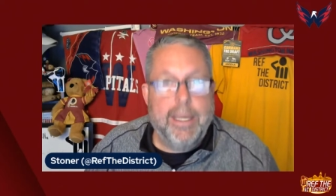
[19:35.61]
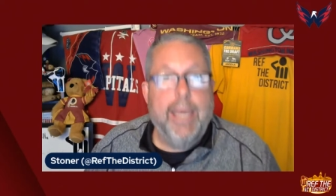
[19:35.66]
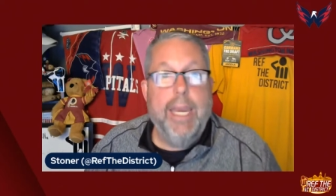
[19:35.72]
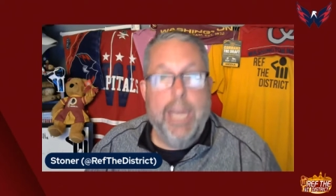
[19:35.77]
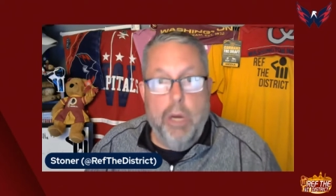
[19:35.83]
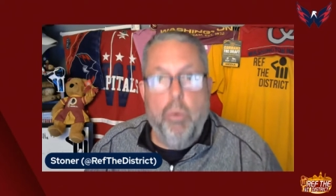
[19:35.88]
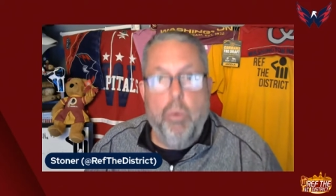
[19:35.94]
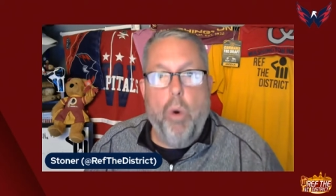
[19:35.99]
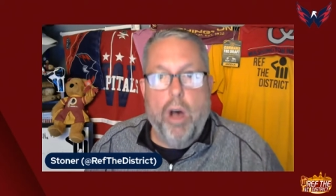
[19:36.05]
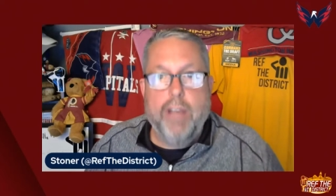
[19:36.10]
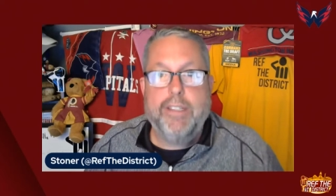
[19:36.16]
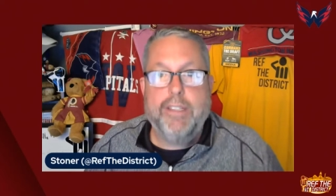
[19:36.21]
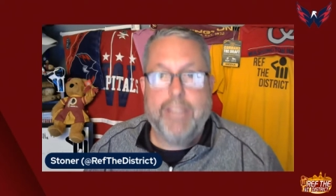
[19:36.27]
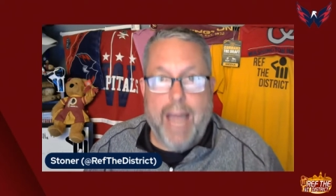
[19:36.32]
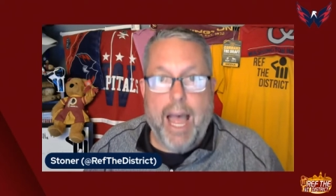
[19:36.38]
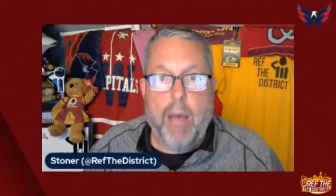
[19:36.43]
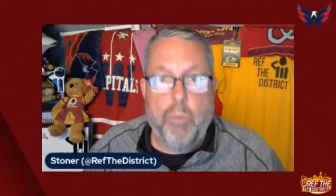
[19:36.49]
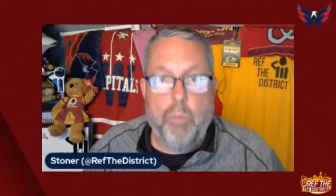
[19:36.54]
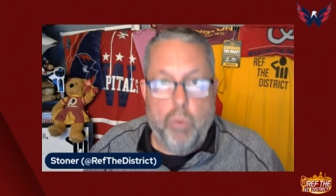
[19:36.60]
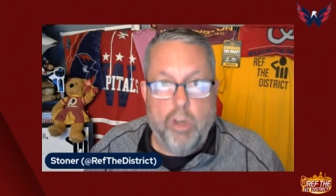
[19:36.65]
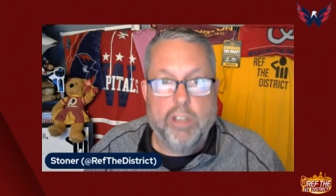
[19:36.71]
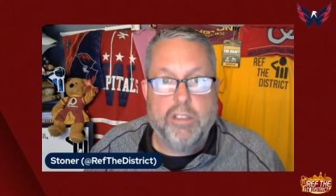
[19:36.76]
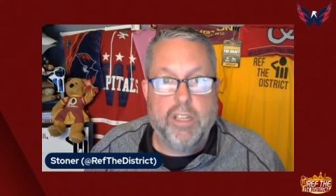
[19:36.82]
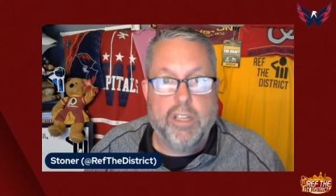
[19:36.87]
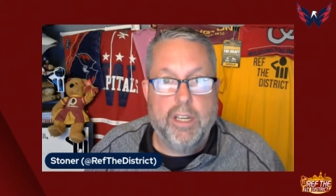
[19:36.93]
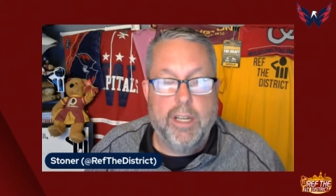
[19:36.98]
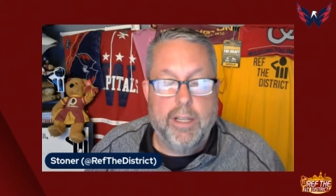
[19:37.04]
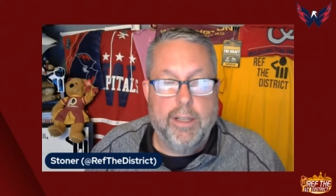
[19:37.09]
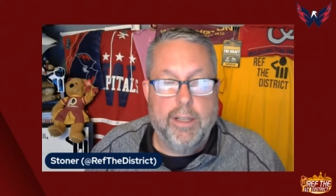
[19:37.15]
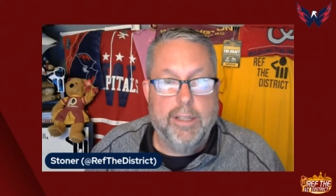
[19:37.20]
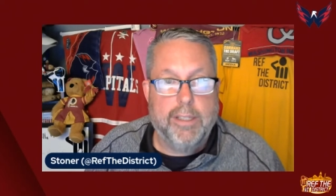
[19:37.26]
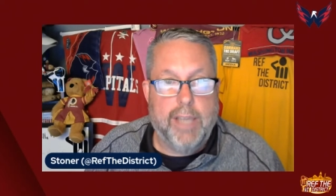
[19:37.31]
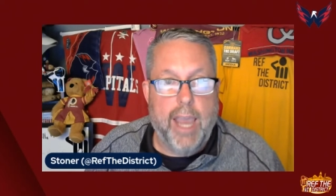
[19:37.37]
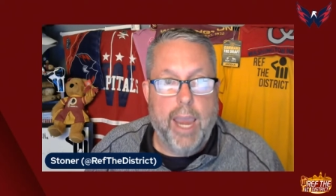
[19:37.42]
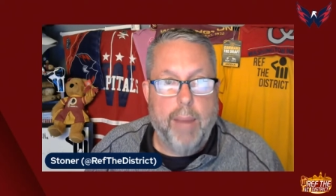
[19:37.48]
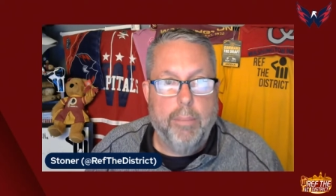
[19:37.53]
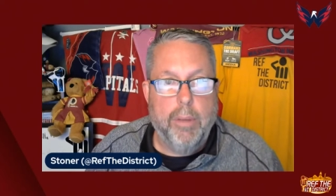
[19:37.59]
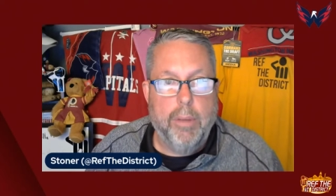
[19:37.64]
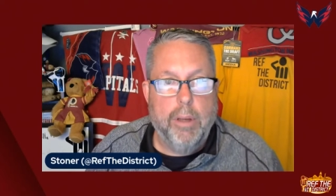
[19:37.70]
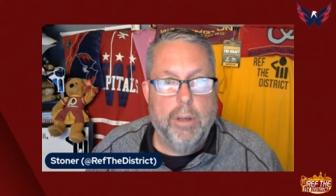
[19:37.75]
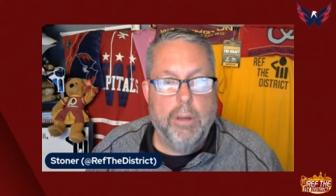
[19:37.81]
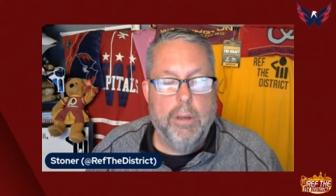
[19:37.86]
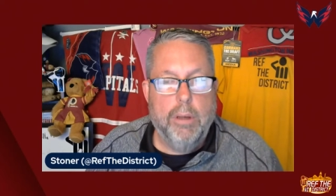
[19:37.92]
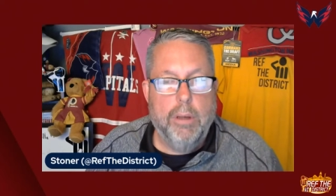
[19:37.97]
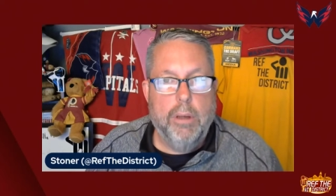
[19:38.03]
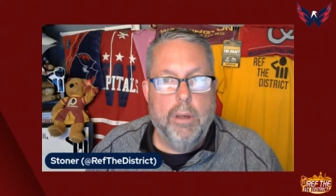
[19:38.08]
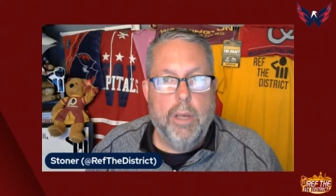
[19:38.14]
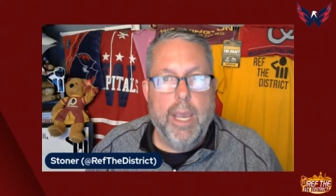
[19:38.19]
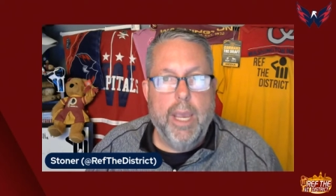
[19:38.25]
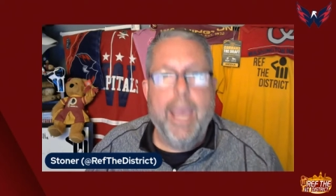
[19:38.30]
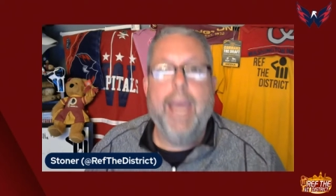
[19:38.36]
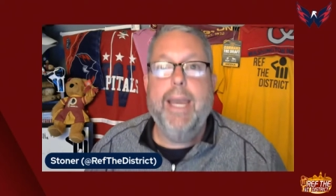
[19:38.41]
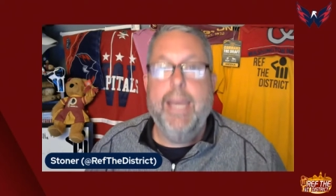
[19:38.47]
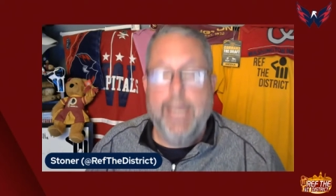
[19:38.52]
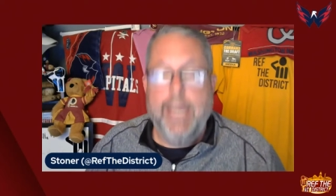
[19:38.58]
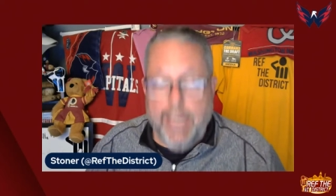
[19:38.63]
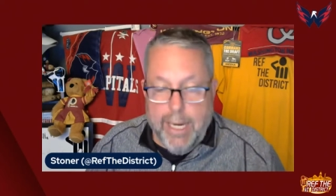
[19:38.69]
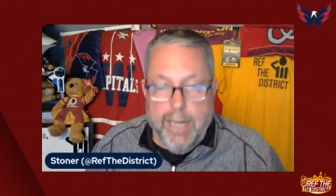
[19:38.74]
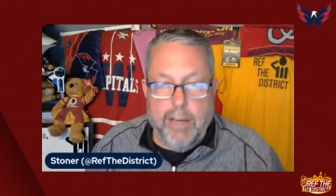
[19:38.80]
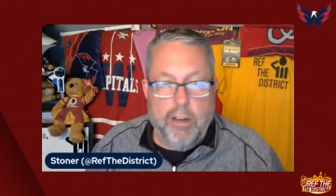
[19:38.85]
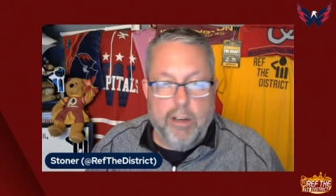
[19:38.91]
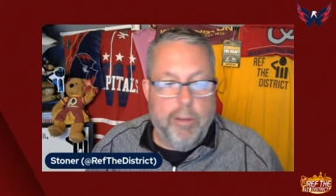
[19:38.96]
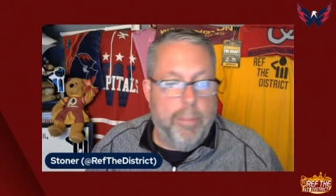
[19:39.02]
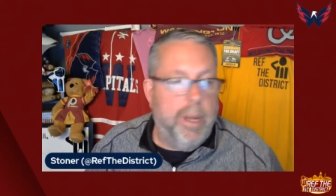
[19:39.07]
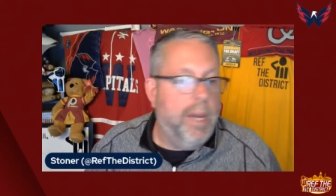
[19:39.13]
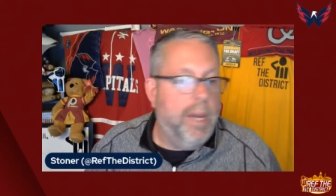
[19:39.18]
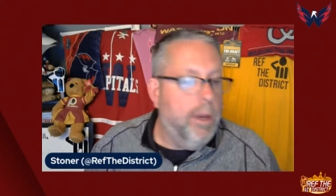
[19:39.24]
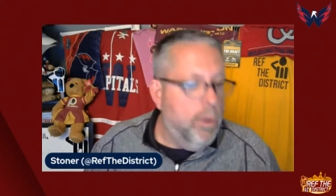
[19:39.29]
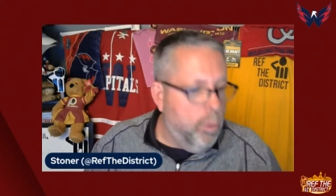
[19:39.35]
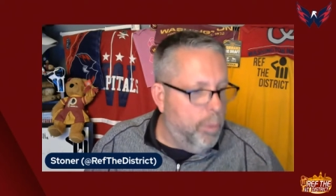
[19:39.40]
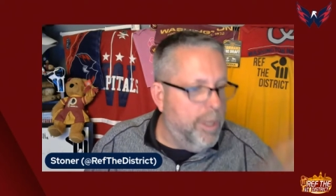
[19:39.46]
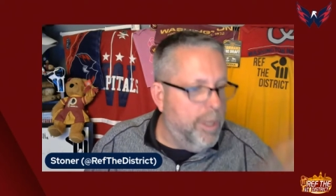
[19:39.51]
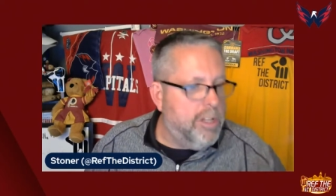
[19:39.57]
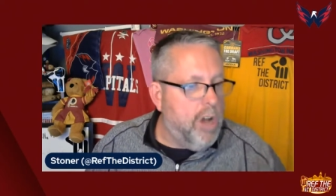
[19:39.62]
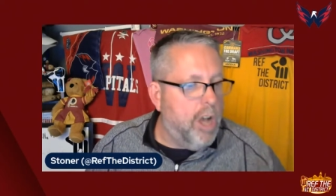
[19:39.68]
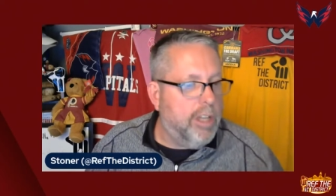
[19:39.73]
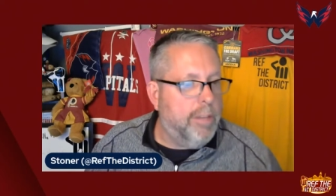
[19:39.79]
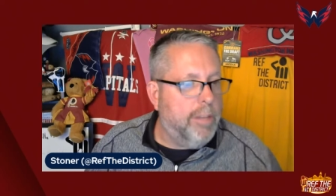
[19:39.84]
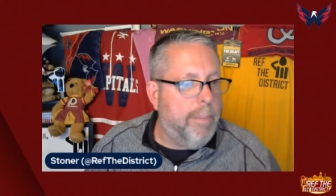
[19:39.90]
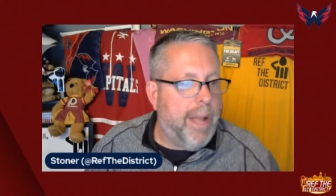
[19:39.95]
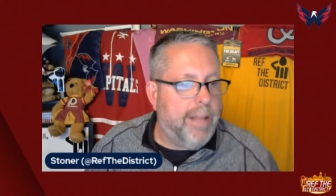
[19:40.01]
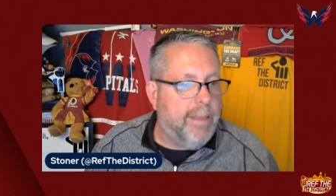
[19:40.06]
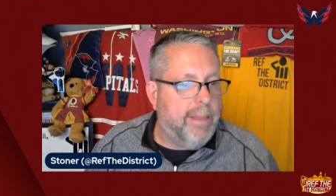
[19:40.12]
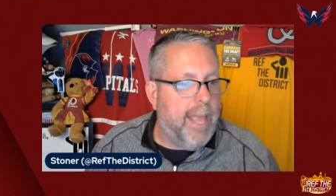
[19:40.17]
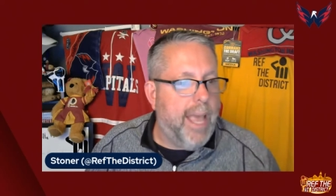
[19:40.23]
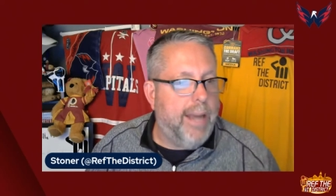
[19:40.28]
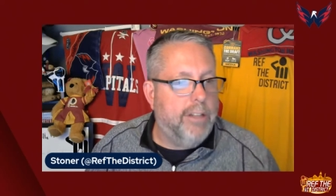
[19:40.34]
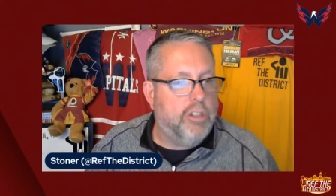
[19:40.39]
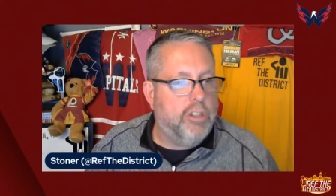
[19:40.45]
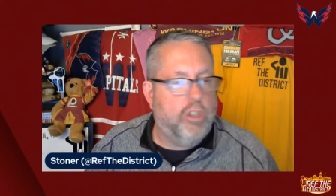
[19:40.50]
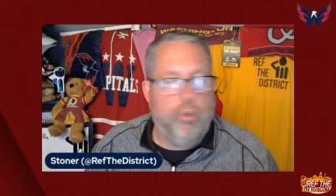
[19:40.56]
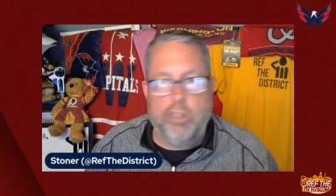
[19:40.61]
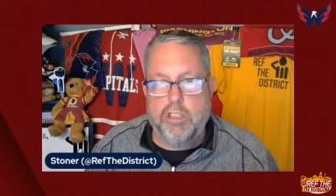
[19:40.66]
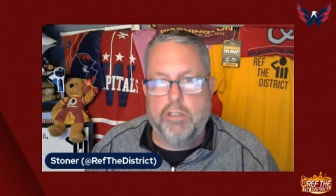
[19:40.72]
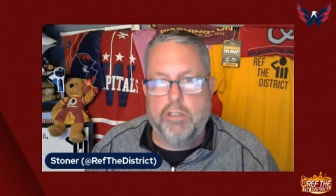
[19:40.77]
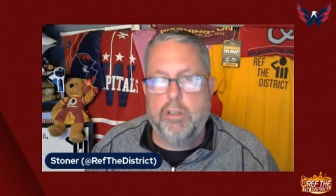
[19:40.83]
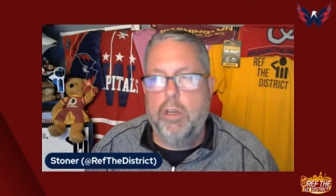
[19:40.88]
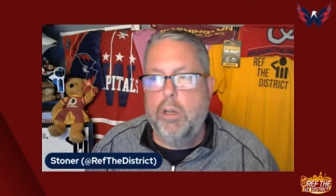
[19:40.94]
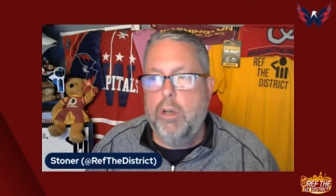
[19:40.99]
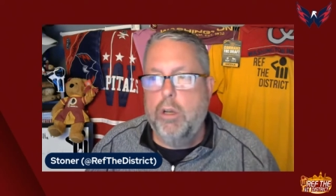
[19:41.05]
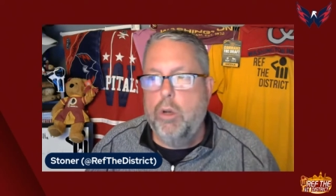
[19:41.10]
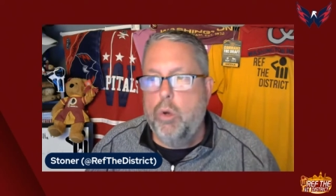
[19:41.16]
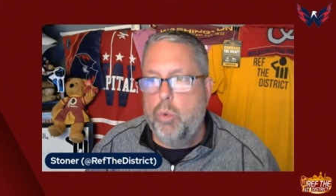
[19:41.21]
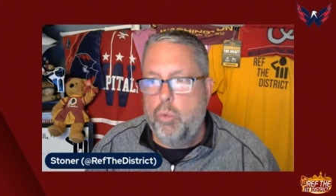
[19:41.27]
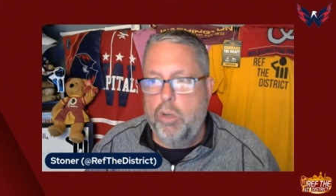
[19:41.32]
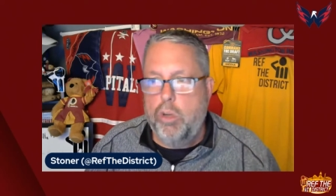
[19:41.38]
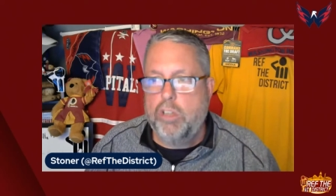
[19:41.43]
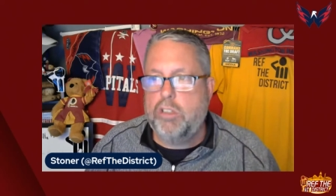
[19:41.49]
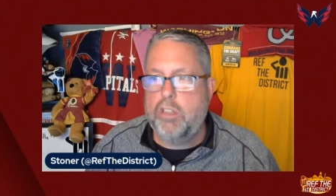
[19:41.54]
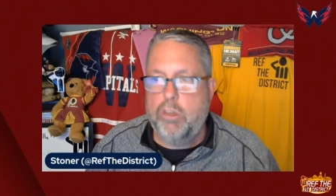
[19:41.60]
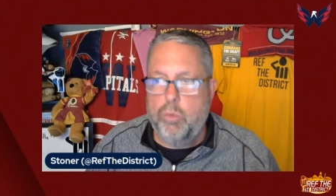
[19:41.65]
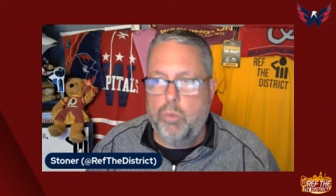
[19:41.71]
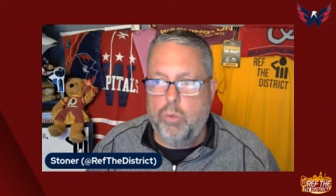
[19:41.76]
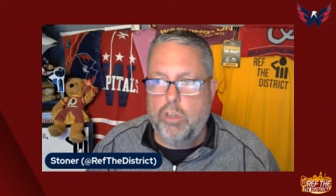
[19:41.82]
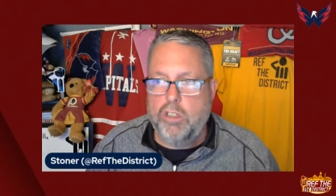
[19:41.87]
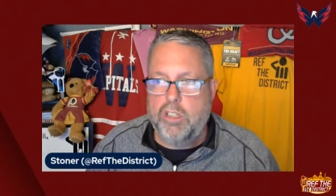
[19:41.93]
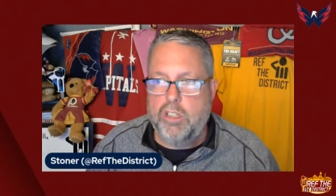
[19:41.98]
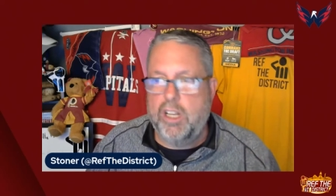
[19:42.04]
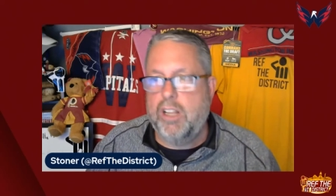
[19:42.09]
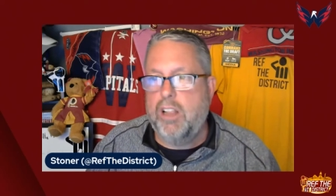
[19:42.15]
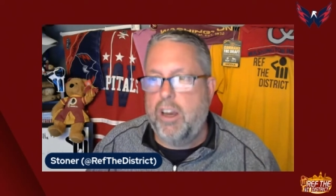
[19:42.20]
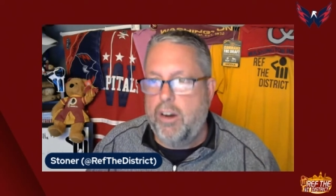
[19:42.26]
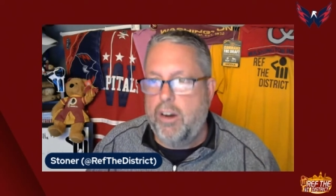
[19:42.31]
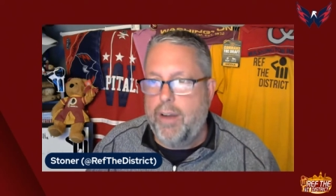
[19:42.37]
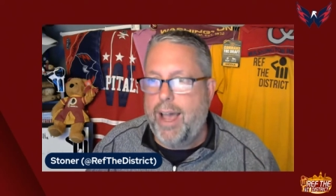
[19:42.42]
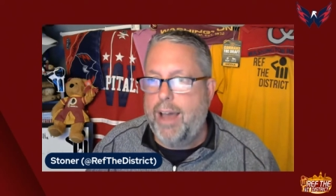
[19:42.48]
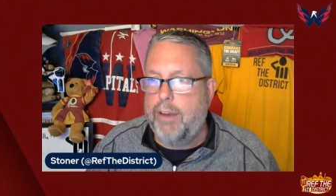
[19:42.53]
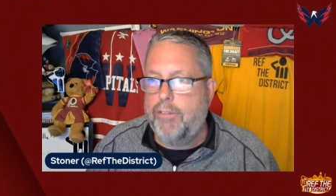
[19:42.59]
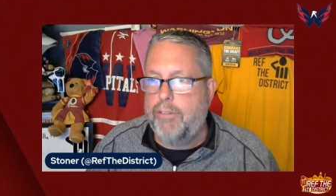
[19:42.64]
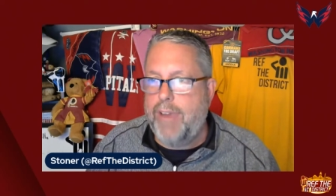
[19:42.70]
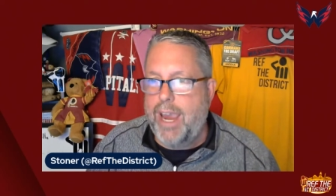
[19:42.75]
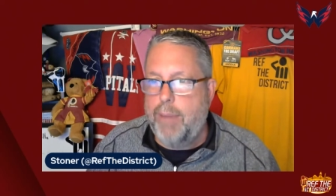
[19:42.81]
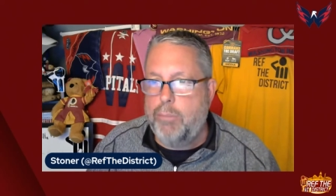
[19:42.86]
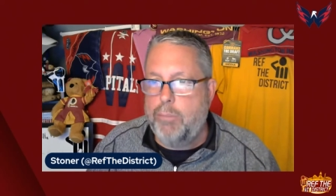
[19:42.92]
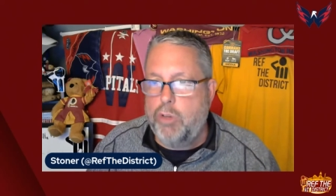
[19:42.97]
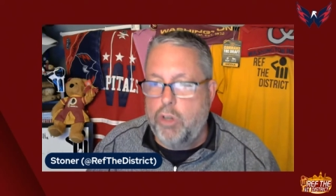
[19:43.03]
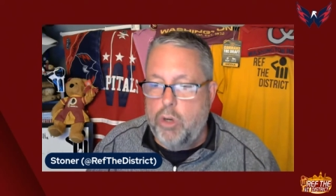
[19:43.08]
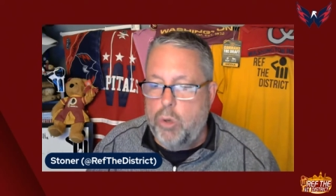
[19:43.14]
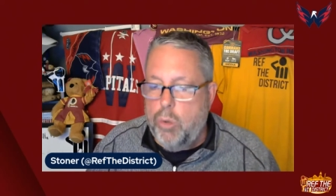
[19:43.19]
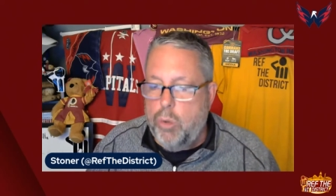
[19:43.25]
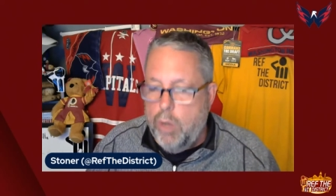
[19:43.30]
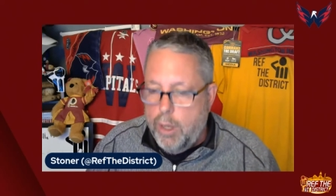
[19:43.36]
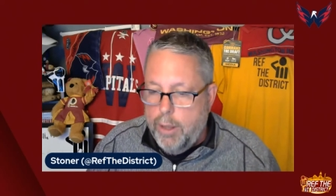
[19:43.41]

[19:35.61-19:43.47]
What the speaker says: He was Tom Wilson in this game, and he needed to be. We talked about that as soon as Wilson was declared out of game two,